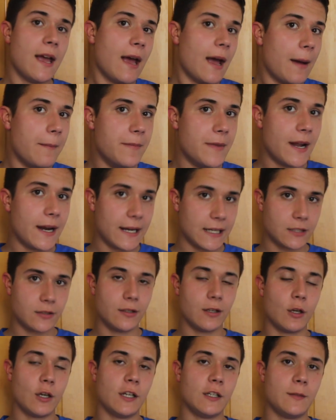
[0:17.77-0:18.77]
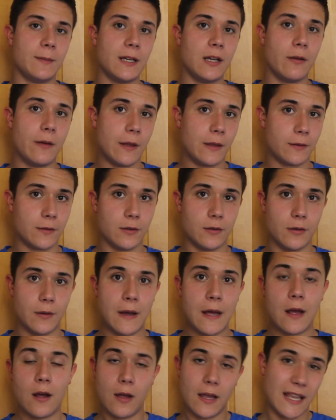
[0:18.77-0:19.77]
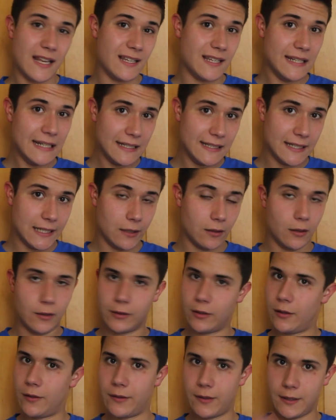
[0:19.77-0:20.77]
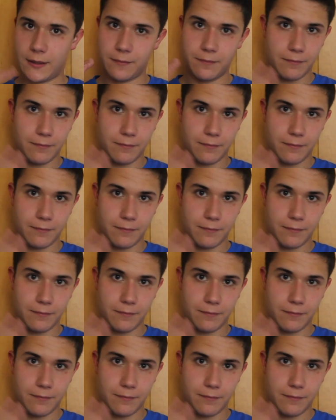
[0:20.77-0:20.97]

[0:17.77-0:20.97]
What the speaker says: I'm not actually going to be going through in detail on all the